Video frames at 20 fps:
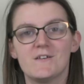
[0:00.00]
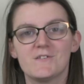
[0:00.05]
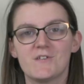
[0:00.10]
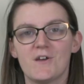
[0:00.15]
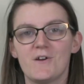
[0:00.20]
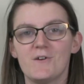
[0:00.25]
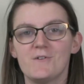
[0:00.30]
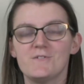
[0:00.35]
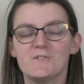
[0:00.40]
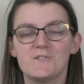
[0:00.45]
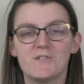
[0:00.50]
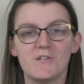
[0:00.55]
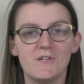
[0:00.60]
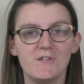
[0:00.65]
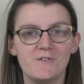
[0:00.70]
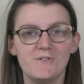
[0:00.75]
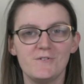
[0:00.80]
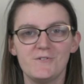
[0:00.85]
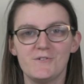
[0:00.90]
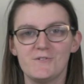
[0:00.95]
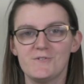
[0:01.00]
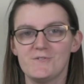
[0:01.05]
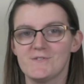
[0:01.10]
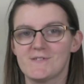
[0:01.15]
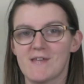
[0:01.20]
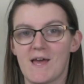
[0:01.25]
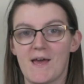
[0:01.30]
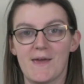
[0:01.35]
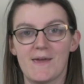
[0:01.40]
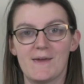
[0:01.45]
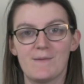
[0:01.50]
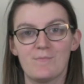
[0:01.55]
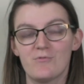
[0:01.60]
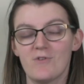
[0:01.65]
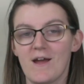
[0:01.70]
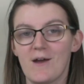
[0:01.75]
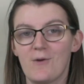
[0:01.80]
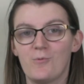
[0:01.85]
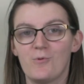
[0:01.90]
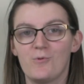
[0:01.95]
So do you use a
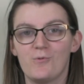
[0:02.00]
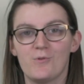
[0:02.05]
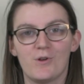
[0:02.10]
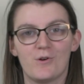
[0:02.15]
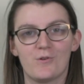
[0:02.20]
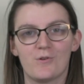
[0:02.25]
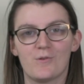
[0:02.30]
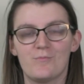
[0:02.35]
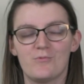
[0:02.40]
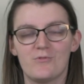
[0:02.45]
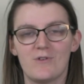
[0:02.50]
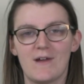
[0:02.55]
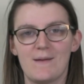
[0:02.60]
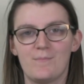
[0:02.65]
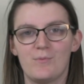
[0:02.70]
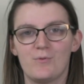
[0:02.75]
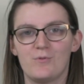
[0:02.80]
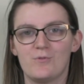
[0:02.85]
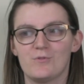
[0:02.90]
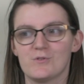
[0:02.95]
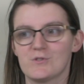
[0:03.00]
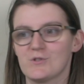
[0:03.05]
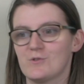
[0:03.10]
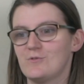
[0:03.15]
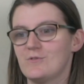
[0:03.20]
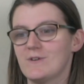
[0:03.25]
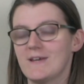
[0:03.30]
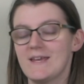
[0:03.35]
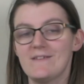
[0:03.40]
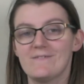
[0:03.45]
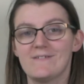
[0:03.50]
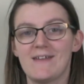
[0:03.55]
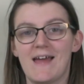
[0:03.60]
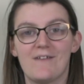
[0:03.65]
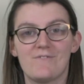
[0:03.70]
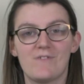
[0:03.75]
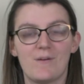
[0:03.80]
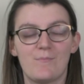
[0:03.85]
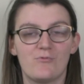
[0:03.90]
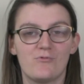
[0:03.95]
prayer wall or a prayer board, or even
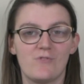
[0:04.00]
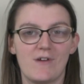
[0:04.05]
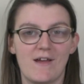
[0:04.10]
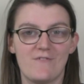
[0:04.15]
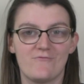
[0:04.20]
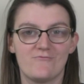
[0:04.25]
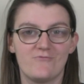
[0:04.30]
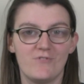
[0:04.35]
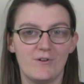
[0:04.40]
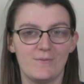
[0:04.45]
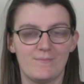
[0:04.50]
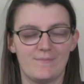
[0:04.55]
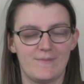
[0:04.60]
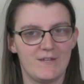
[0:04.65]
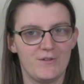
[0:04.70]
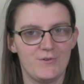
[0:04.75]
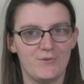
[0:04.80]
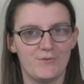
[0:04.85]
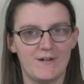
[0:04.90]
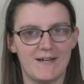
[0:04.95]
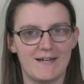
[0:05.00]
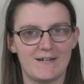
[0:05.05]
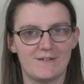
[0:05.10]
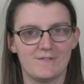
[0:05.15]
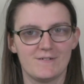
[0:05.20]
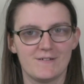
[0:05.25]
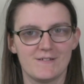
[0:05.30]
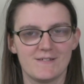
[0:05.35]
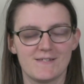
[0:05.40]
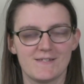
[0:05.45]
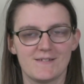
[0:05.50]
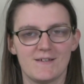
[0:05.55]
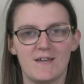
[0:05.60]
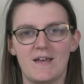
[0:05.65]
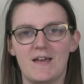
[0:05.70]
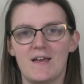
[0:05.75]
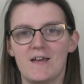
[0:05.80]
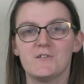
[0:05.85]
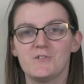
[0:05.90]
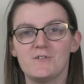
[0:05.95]
have a prayer room in your house?
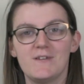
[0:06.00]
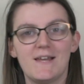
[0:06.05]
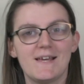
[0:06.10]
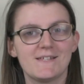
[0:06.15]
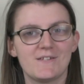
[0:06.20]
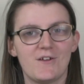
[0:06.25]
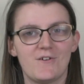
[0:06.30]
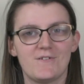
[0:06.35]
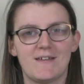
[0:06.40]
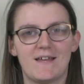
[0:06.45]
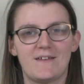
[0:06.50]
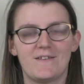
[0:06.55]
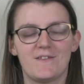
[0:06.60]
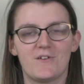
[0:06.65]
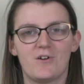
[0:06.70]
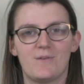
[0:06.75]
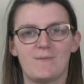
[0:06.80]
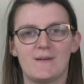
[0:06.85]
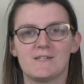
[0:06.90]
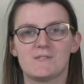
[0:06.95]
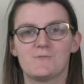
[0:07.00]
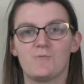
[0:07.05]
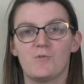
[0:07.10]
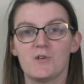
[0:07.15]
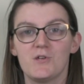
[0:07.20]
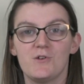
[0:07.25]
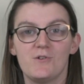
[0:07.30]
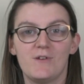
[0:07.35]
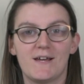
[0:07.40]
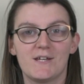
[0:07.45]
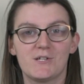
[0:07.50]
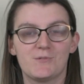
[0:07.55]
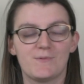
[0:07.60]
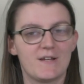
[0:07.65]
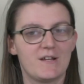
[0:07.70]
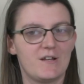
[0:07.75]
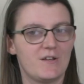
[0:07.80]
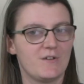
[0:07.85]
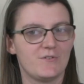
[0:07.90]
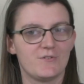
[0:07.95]
Do let us know down in the comments what you like to
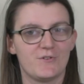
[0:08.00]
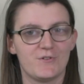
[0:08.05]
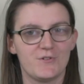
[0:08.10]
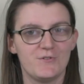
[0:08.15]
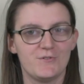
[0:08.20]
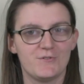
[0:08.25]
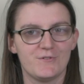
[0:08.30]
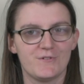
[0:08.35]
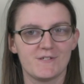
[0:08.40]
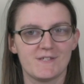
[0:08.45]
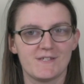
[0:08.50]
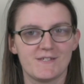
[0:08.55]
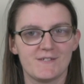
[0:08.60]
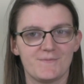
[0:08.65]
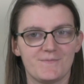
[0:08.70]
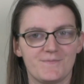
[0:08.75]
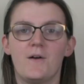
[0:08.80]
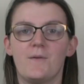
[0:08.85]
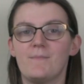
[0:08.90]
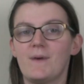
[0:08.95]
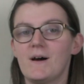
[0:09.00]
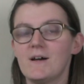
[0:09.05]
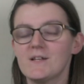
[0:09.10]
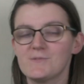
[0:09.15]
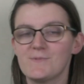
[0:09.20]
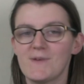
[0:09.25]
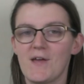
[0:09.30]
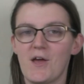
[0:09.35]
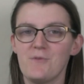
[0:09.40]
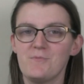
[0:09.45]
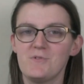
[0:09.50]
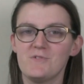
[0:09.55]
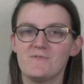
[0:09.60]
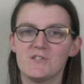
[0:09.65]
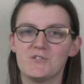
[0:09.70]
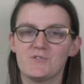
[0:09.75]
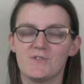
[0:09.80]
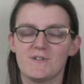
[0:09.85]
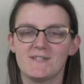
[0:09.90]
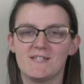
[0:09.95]
include on yours. But we hope you've
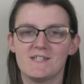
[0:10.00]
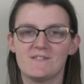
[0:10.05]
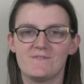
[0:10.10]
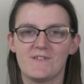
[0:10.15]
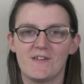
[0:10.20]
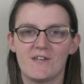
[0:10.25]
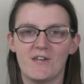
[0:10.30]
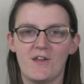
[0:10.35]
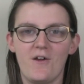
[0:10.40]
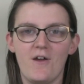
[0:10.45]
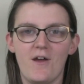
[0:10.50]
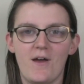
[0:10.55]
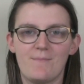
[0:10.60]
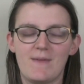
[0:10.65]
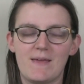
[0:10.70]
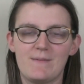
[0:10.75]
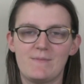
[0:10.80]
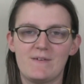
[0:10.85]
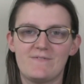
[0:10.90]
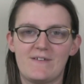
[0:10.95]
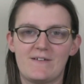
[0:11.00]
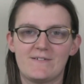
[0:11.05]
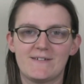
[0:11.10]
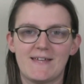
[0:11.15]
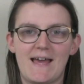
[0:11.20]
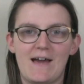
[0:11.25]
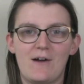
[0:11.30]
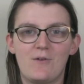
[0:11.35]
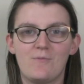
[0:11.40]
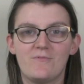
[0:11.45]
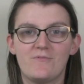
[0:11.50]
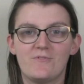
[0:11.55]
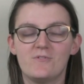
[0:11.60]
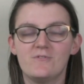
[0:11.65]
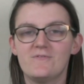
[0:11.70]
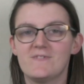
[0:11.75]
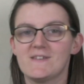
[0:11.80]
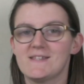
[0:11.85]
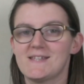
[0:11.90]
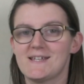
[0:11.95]
enjoyed this video and maybe found it
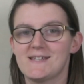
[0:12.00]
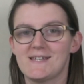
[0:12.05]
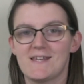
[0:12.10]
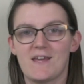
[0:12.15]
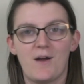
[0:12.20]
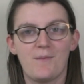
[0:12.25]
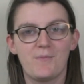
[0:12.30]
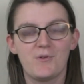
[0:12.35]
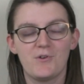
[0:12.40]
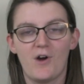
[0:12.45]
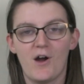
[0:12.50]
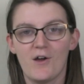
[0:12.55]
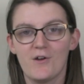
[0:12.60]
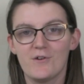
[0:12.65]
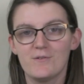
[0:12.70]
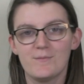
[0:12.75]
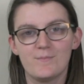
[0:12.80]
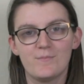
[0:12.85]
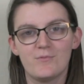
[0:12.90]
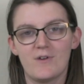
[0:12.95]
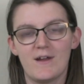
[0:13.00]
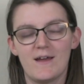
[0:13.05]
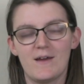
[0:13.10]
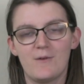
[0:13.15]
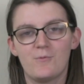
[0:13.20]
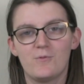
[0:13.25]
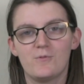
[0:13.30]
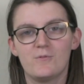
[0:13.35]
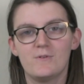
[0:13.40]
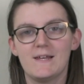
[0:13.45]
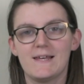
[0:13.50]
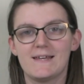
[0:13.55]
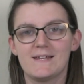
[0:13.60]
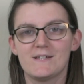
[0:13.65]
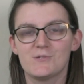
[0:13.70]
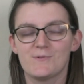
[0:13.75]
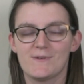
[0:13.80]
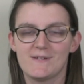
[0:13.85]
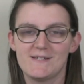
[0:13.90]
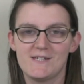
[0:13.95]
helpful for setting up your own prayer wall
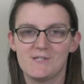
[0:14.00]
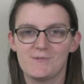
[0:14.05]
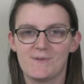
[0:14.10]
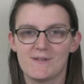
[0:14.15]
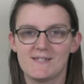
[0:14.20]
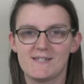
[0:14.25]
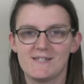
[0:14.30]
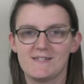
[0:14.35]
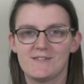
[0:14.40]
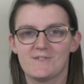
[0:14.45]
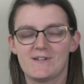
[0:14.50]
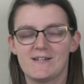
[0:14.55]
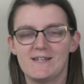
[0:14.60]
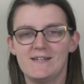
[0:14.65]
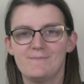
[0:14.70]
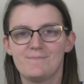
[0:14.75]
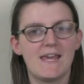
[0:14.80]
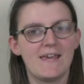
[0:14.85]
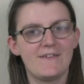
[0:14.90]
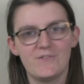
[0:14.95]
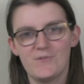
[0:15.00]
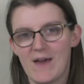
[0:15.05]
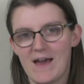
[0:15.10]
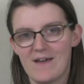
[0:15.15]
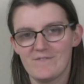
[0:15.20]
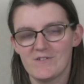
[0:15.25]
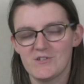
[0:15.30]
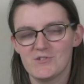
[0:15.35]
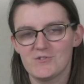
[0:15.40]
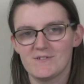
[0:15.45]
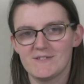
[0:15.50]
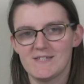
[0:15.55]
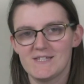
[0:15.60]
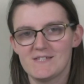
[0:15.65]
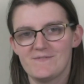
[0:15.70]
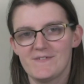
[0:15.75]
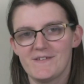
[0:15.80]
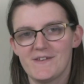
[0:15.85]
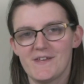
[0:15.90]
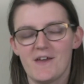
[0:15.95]
in 2023. If you have enjoyed
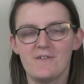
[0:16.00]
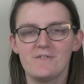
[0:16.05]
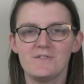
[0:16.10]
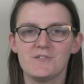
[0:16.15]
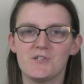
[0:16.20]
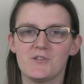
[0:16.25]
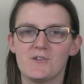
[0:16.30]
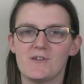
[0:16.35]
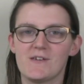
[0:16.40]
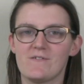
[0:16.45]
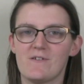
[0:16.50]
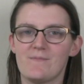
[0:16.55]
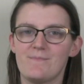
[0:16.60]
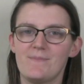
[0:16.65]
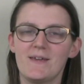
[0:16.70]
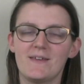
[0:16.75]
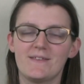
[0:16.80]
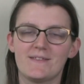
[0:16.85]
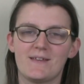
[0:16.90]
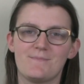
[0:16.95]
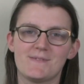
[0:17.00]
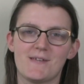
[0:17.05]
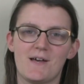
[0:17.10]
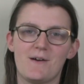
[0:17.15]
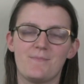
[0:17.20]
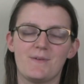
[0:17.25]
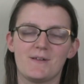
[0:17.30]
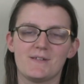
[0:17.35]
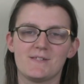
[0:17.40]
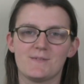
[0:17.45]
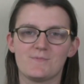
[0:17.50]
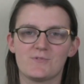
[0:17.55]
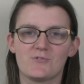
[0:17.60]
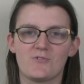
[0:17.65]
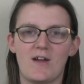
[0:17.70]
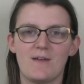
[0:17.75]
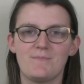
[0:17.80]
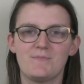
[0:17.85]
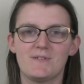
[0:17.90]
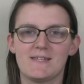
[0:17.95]
this video, do give it a big thumbs up and
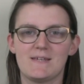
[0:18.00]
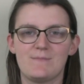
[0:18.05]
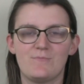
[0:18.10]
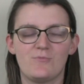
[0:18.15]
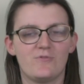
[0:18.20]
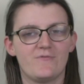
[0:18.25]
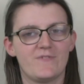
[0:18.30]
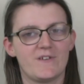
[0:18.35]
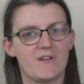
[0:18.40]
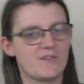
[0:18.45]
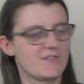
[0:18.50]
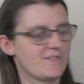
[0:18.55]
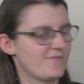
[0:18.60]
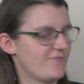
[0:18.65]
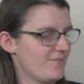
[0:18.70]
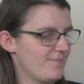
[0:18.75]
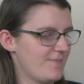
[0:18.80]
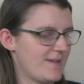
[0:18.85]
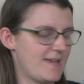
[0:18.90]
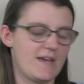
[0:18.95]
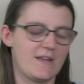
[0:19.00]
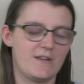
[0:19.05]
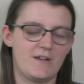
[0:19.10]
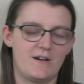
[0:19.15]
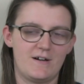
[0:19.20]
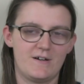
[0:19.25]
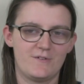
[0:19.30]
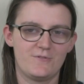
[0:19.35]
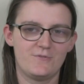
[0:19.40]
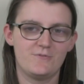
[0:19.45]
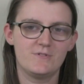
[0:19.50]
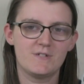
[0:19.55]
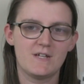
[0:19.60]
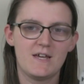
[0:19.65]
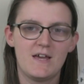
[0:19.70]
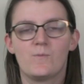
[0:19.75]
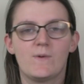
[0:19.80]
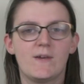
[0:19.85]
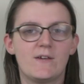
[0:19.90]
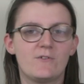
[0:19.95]
subscribe to see more videos from me and Arnold.
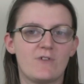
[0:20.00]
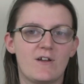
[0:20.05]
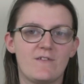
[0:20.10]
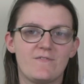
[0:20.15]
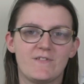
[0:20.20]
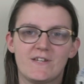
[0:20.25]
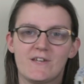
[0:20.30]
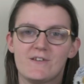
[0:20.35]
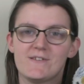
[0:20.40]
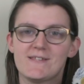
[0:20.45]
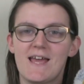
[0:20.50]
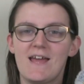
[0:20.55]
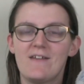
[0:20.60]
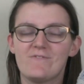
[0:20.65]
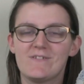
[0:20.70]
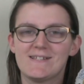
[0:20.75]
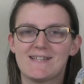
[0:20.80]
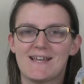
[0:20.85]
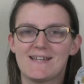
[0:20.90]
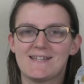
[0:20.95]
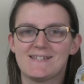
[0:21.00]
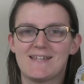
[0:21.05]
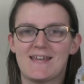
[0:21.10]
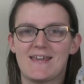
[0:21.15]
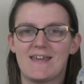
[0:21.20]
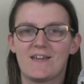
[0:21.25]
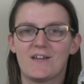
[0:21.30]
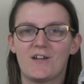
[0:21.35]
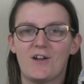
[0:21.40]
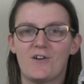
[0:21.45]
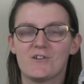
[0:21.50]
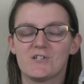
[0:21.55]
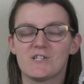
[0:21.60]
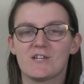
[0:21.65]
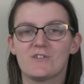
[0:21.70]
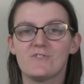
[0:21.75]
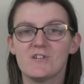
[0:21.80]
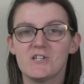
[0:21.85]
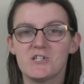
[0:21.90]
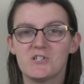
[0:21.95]
We create videos every Saturday
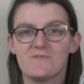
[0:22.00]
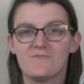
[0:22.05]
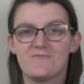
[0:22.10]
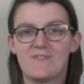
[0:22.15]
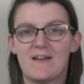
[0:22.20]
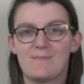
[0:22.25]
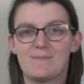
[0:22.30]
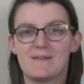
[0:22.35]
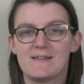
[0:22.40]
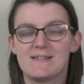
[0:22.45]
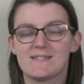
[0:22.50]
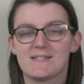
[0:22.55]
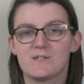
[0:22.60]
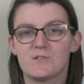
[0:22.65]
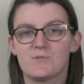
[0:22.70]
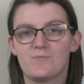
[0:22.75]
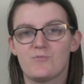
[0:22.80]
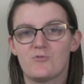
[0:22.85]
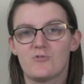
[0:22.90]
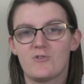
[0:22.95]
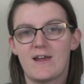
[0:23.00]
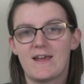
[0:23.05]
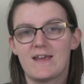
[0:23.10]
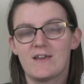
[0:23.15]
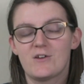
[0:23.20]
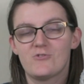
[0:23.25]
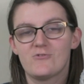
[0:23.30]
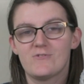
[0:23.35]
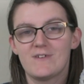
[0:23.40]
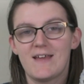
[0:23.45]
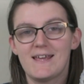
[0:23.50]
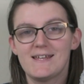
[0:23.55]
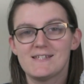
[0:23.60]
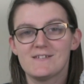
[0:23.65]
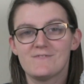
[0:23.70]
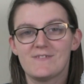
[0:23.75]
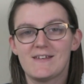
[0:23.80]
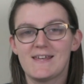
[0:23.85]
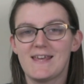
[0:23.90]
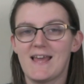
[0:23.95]
encouraging Christian families to pray
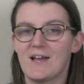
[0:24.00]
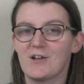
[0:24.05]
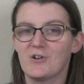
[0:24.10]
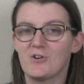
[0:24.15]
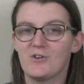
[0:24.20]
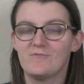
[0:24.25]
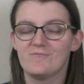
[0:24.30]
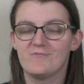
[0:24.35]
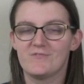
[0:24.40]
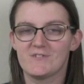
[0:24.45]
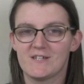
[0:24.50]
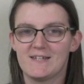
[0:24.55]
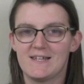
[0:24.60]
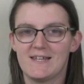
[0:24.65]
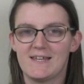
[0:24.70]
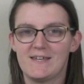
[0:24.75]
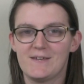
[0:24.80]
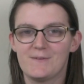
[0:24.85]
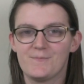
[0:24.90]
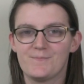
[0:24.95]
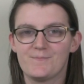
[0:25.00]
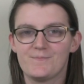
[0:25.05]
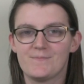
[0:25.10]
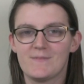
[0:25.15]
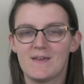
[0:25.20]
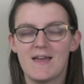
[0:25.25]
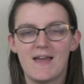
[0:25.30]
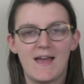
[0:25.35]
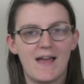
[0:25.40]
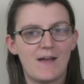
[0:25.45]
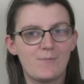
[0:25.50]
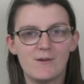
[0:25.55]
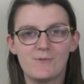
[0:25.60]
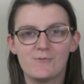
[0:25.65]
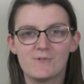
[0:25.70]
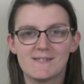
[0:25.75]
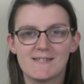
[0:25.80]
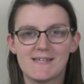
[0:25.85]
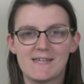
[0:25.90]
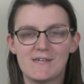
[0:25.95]
creatively and confidently. And we
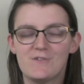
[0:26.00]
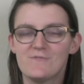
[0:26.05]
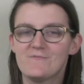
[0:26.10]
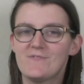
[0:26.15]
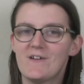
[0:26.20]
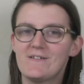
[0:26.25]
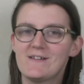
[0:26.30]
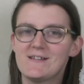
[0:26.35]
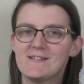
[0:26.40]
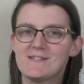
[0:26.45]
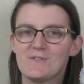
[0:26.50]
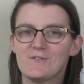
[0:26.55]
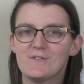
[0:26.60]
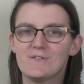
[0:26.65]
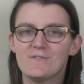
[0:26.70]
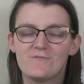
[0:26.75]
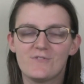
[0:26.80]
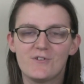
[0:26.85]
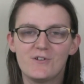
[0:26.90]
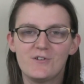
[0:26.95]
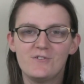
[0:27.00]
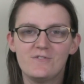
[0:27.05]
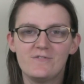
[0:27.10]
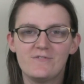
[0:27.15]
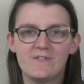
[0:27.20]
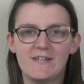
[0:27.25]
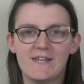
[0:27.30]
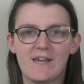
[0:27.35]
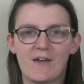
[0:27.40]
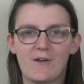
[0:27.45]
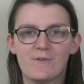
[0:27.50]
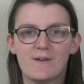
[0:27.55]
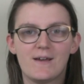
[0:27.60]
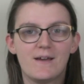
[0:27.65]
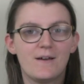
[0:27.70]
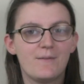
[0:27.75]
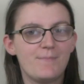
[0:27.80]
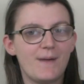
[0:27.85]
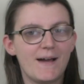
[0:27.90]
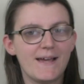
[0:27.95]
will see you very soon for a new video.
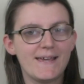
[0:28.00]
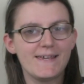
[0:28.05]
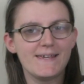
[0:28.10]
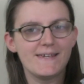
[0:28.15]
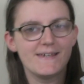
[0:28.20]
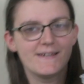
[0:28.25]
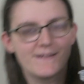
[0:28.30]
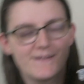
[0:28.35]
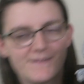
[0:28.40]
Bye!